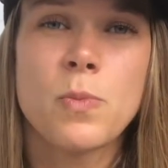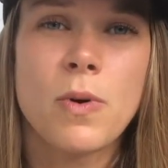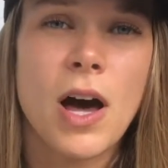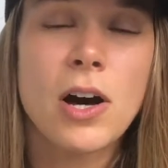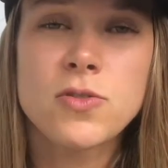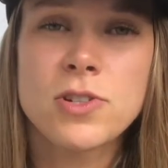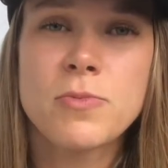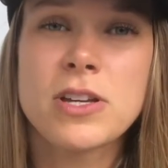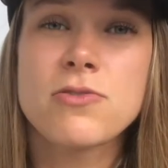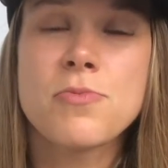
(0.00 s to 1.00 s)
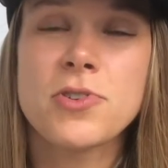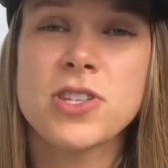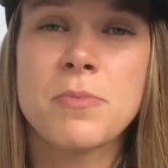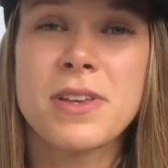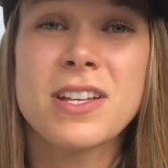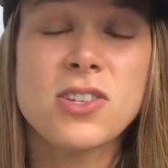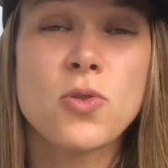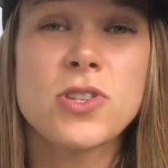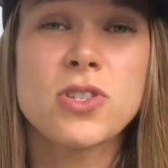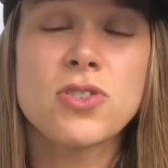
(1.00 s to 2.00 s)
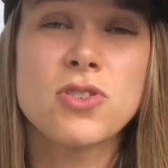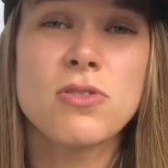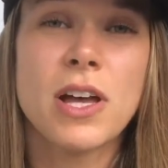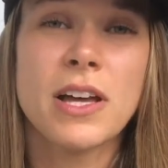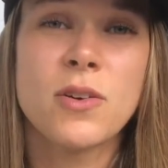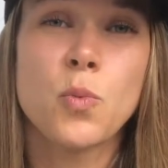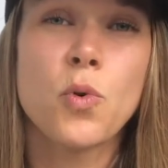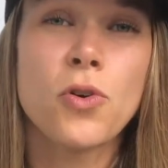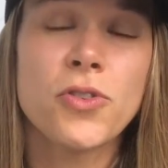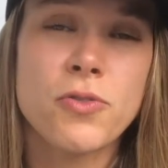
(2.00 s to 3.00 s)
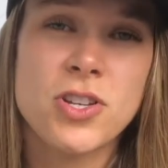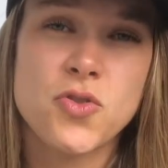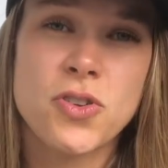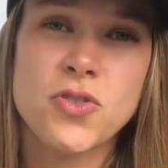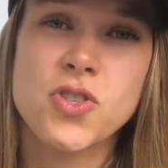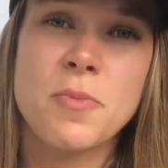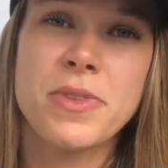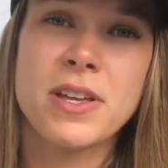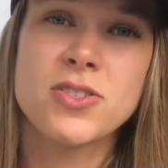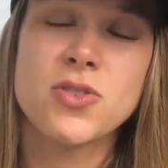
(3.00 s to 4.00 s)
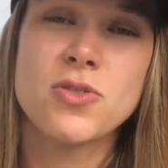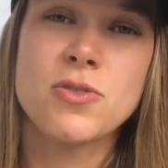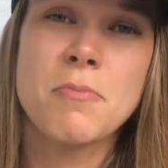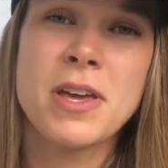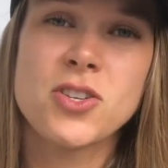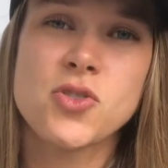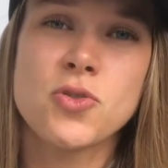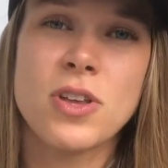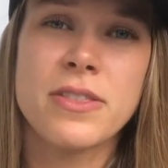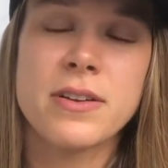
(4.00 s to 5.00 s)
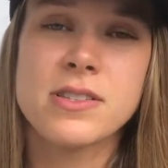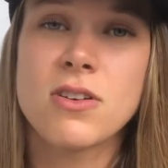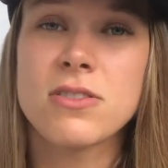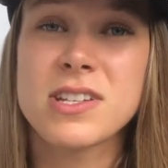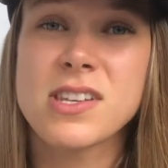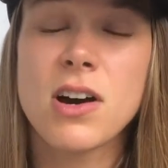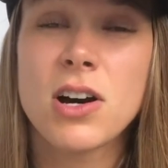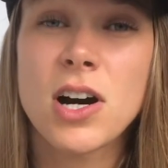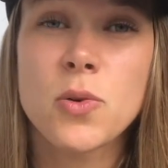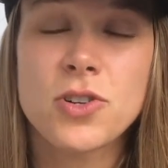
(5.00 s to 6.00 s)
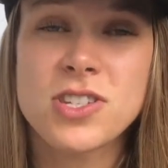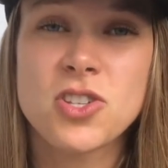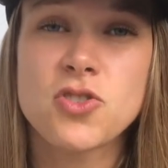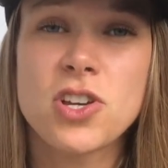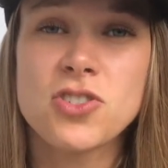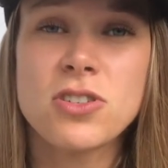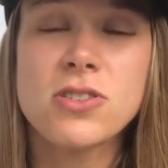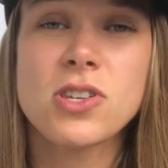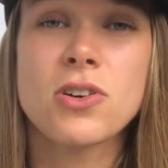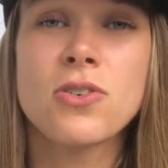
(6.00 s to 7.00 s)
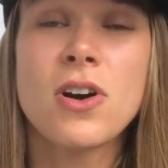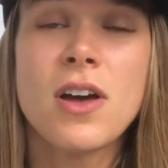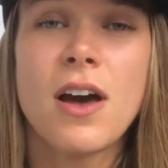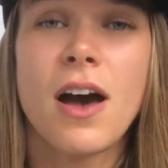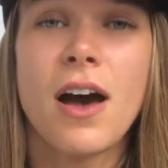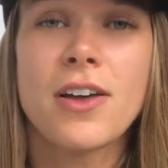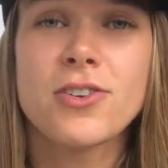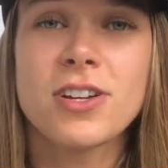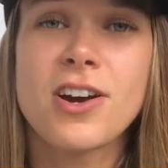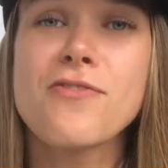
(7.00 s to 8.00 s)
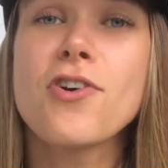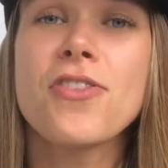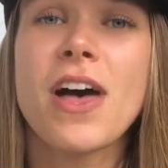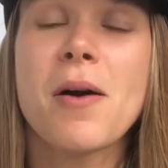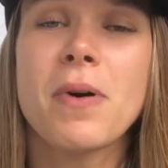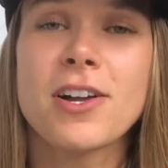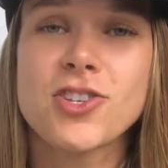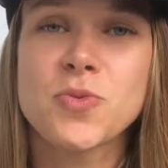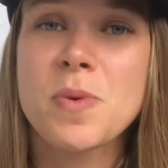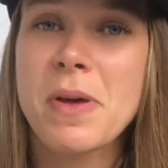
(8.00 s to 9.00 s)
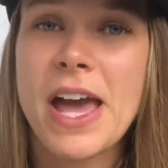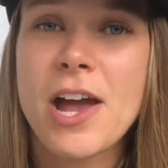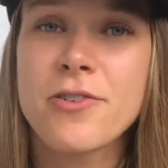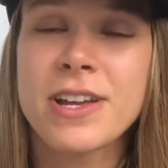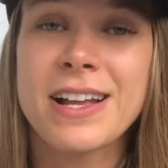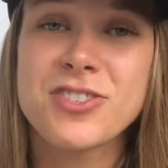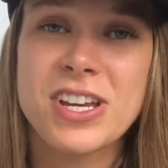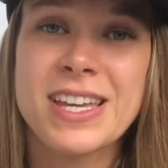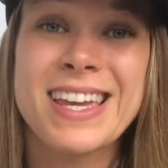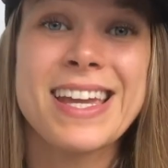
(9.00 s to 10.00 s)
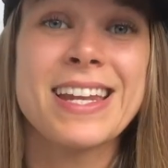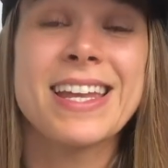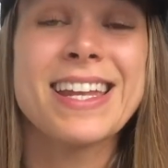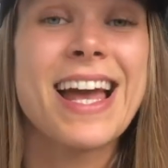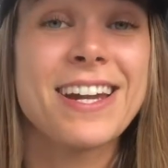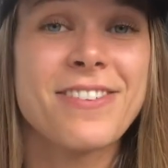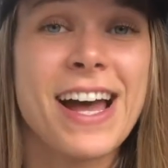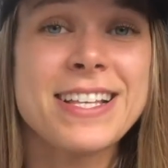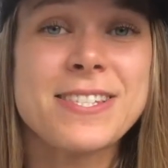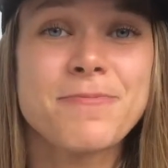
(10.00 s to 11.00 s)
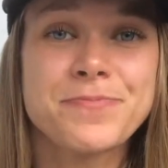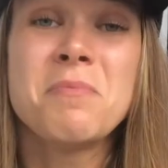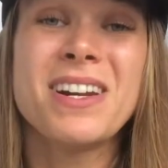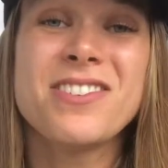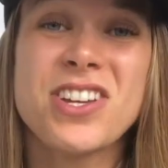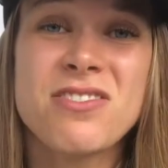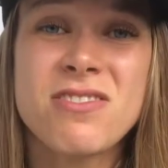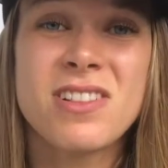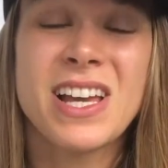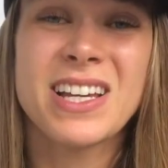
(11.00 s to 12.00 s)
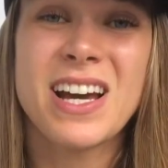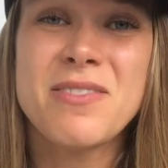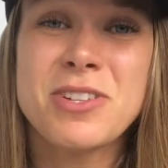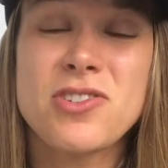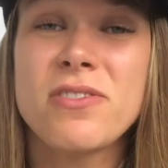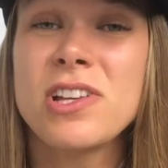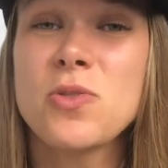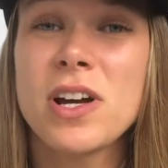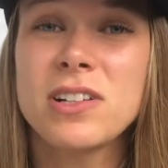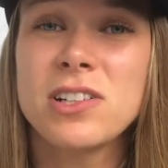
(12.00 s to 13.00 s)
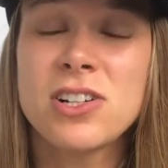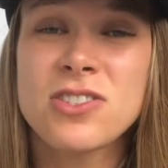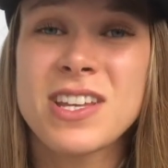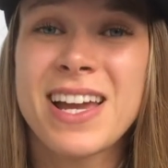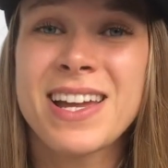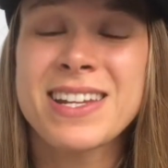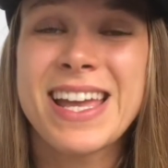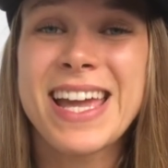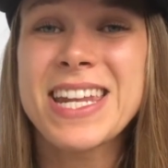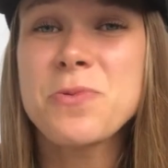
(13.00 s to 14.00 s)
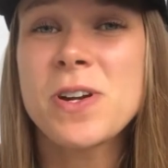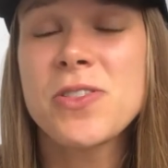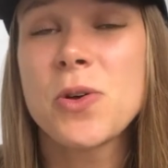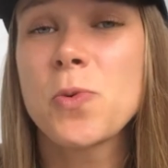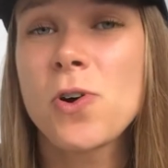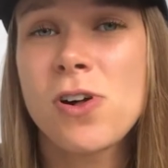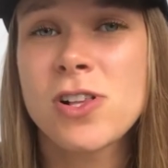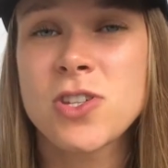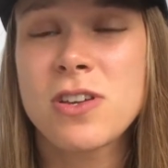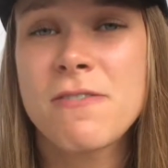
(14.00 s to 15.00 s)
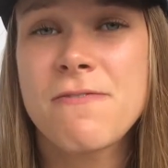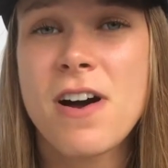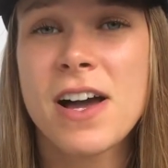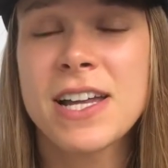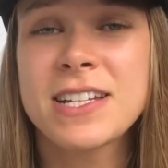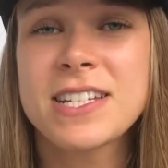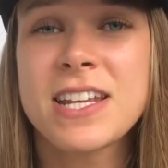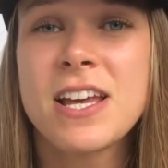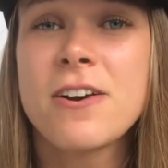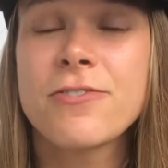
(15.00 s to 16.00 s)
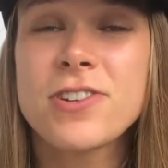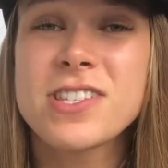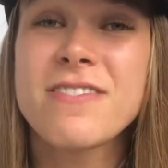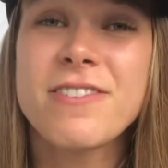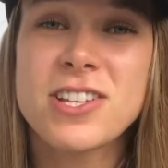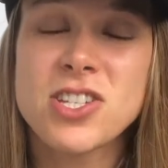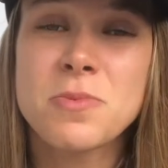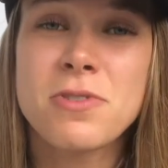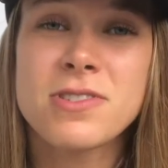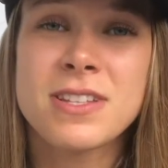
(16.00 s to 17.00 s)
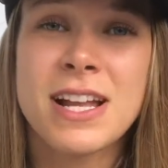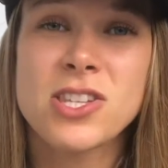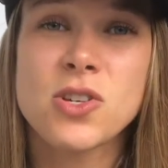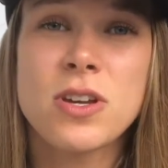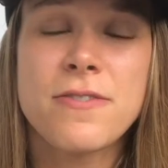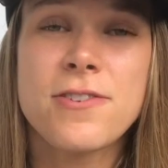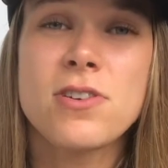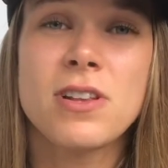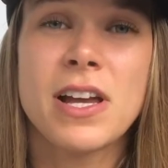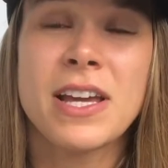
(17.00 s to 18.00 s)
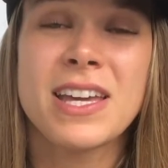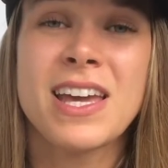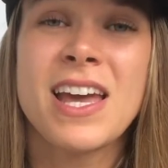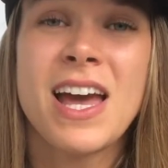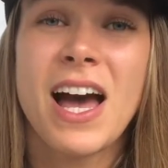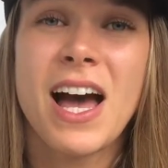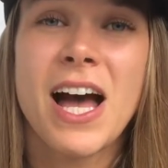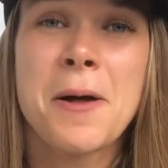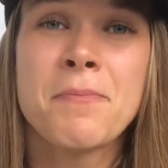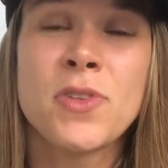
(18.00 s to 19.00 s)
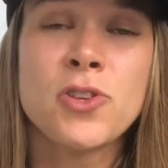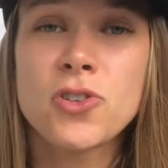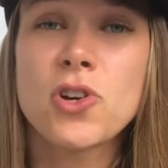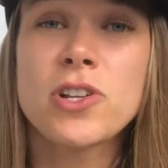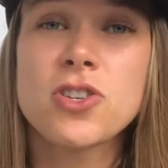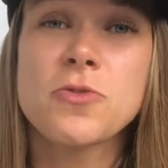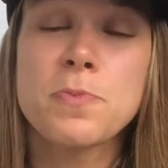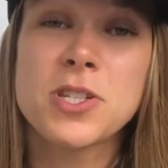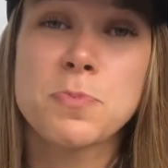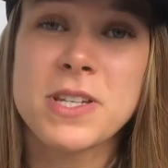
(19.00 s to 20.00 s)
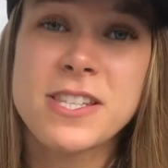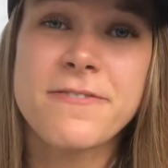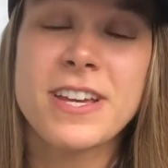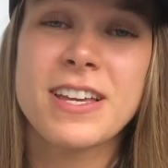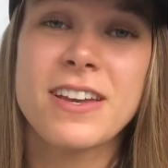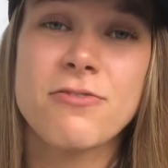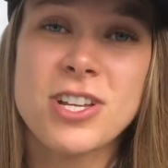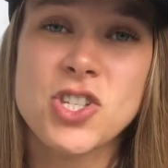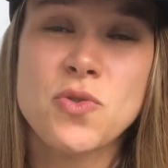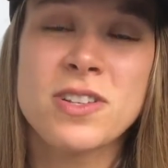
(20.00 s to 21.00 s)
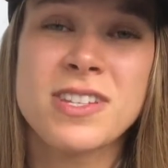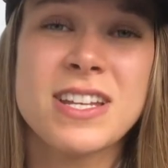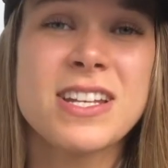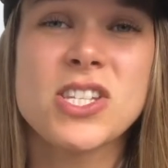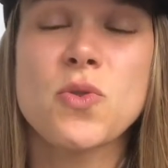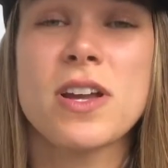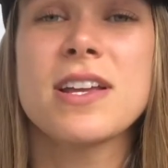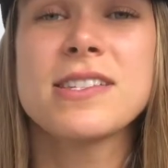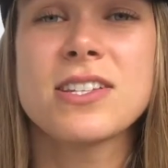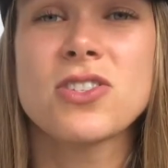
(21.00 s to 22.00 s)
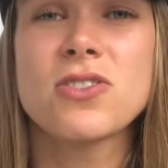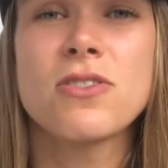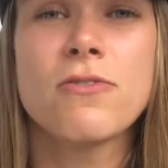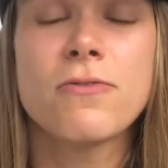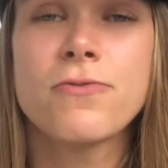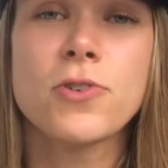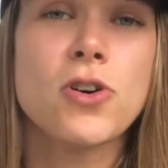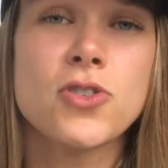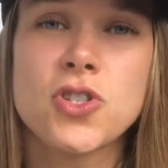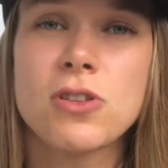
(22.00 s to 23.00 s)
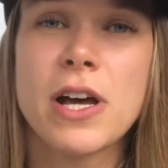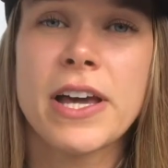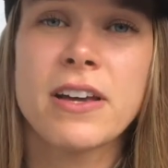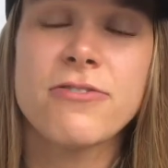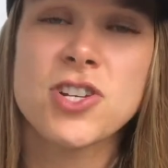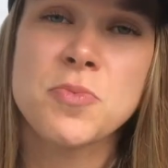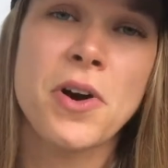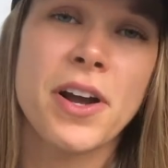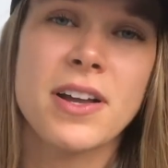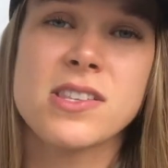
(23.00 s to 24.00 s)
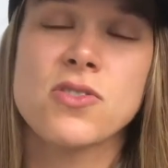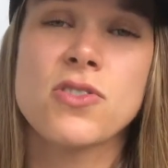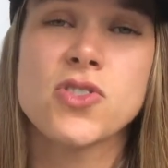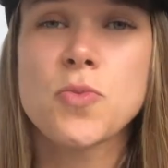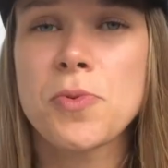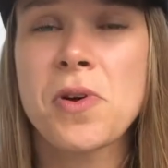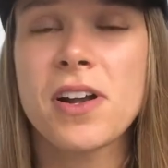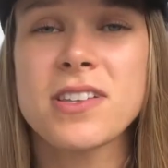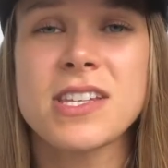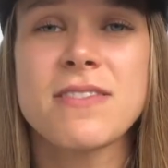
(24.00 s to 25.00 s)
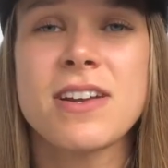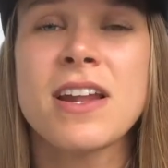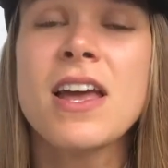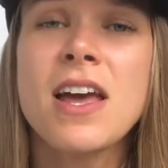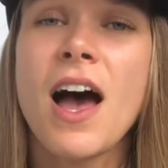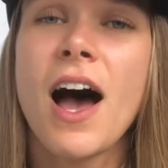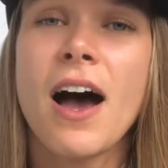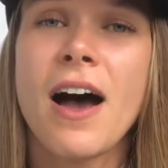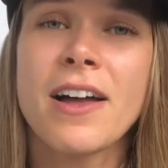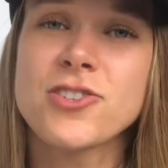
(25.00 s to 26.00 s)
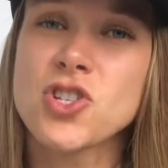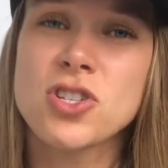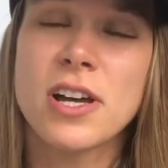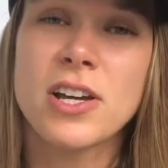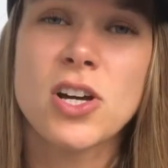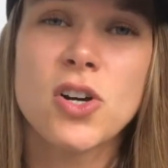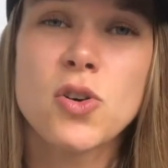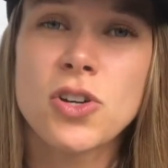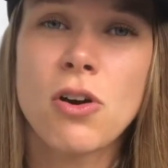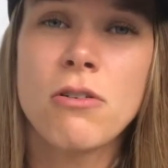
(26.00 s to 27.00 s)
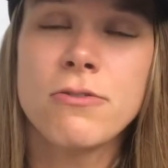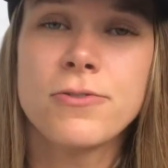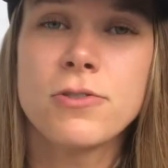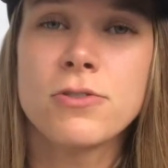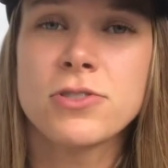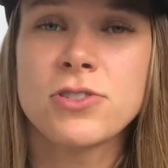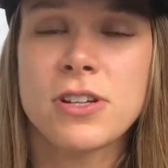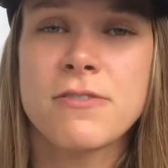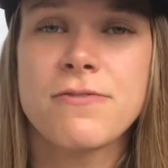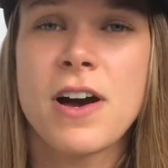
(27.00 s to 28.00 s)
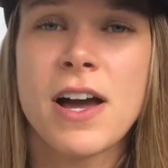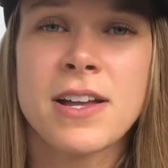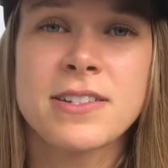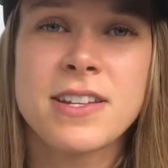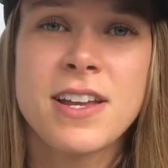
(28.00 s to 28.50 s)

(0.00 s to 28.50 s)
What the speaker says: out with a big group or something, it's always good to like warn the restaurant or something to make sure that there's not this awkward situation. So you can avoid that by just preparing and checking in advance. But in general, like I've been traveling quite a lot, and anywhere in the world you can find fruits and vegetables and that. So if you're like not going to a specific restaurant, it is quite easy to go to like fresh markets or supermarkets even, and just like cook your own food. You can find